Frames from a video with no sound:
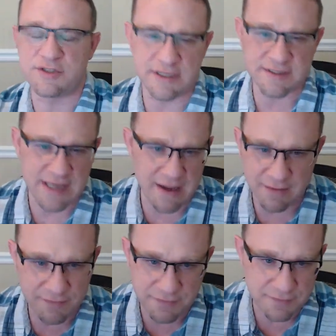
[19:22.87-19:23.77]
inside
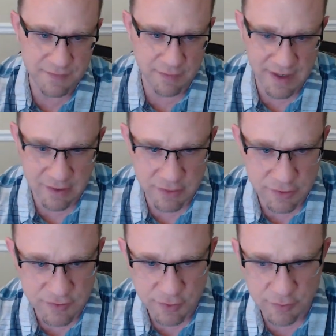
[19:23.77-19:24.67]
of the regular
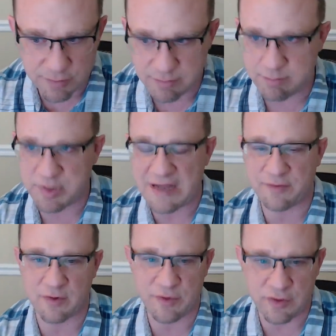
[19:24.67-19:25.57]
YouTube
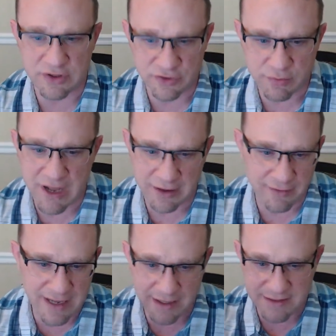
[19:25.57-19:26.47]
platform, you can do minor
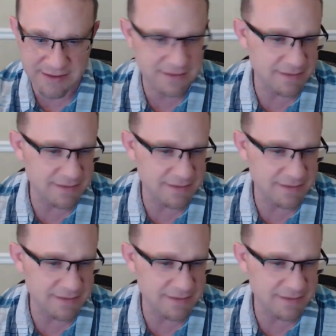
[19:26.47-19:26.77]
edits,